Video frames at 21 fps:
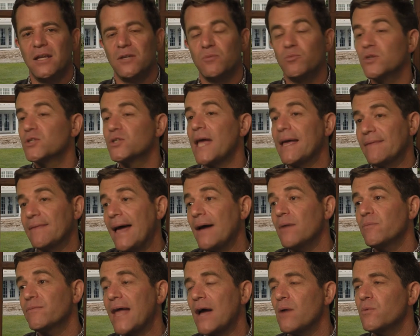it was
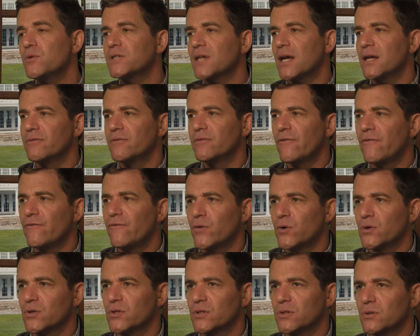that was kind of the
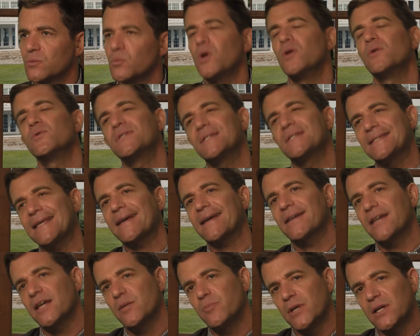first. Well, it was the
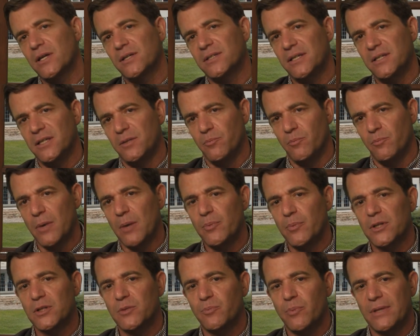second IP because I did
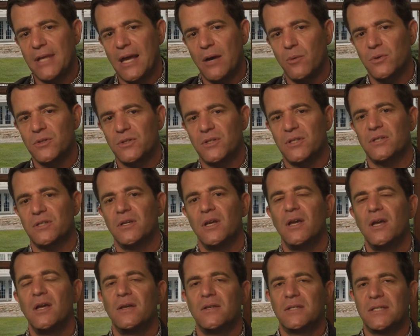Muppets, but that was
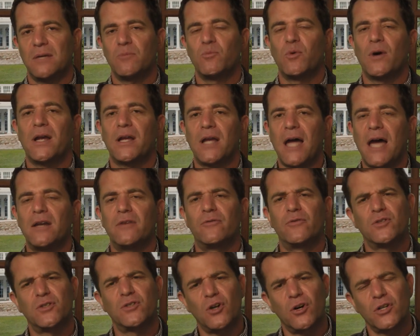where I kind of
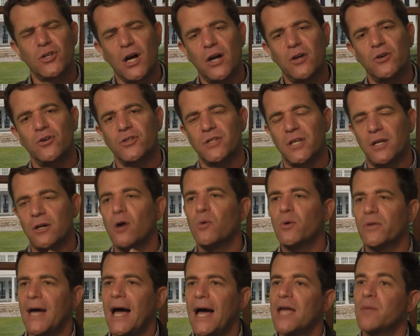start to understand. Oh,
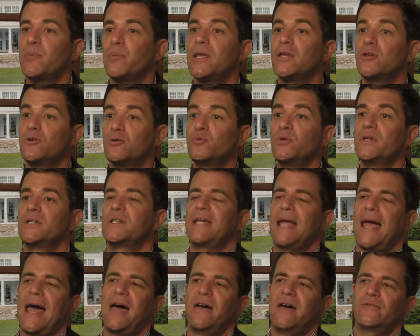with IP, you really
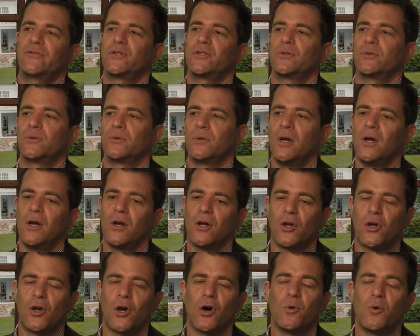have to
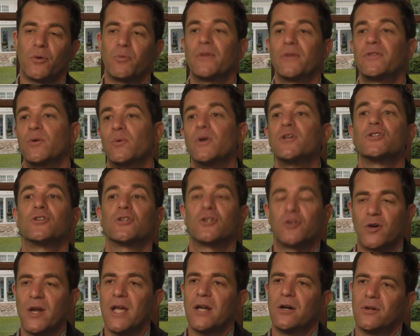go with what the original
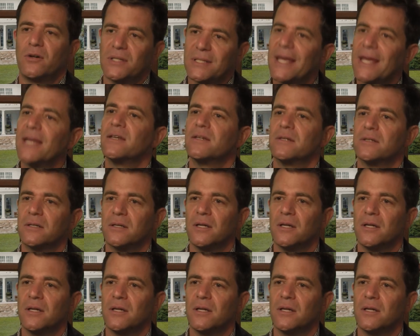creator intended